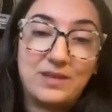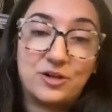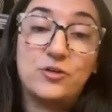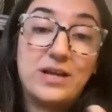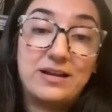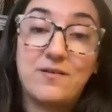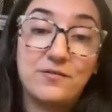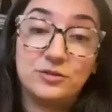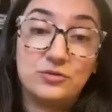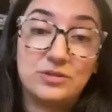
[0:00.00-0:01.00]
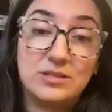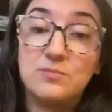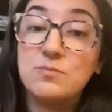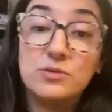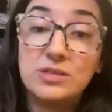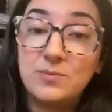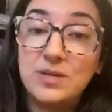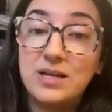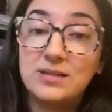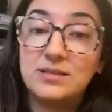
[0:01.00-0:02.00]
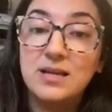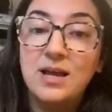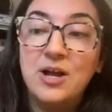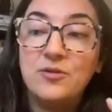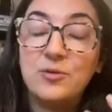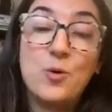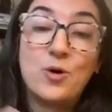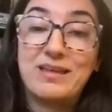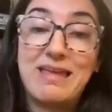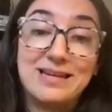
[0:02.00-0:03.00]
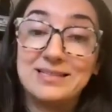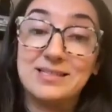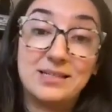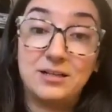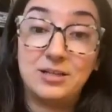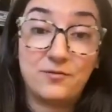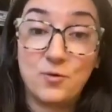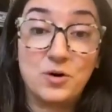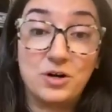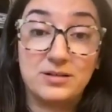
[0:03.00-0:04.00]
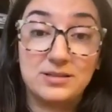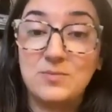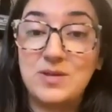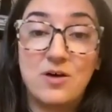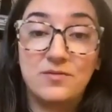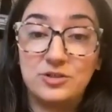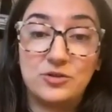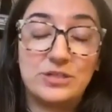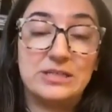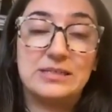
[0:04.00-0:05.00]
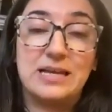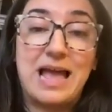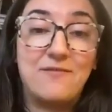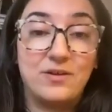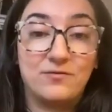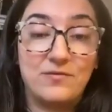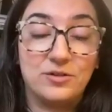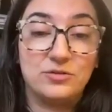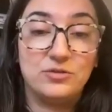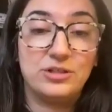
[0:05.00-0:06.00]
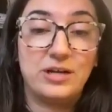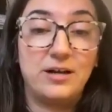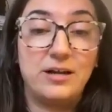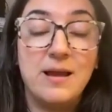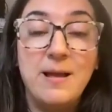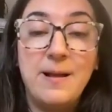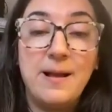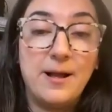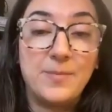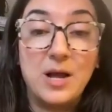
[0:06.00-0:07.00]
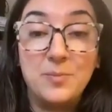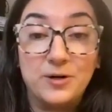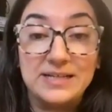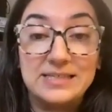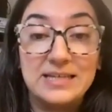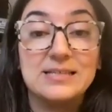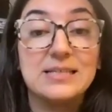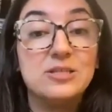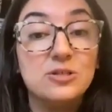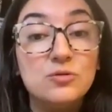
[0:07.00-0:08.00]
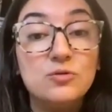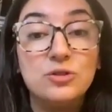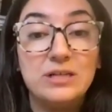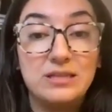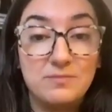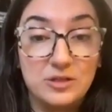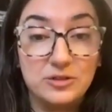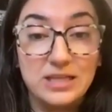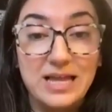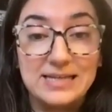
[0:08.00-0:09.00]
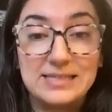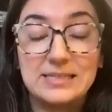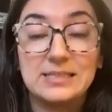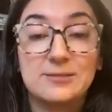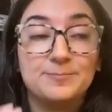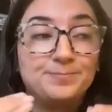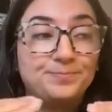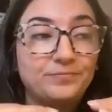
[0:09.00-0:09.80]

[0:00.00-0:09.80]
that create revolutions, mostly because the poor can't necessarily afford to be on the streets and having revolutionary uprisings. It's usually the middle classes.